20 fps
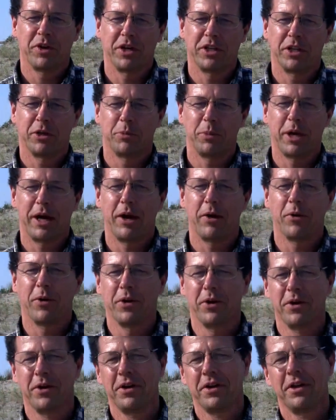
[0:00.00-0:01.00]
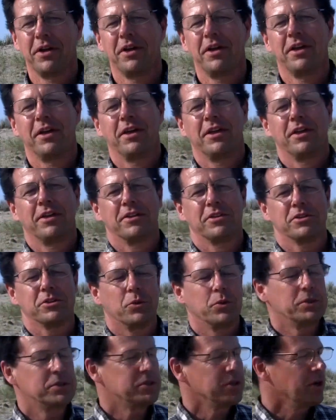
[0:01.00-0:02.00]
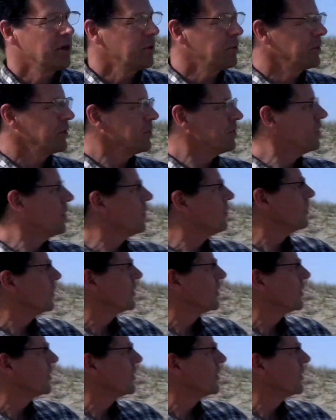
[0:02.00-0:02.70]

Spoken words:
provide their power. So we started with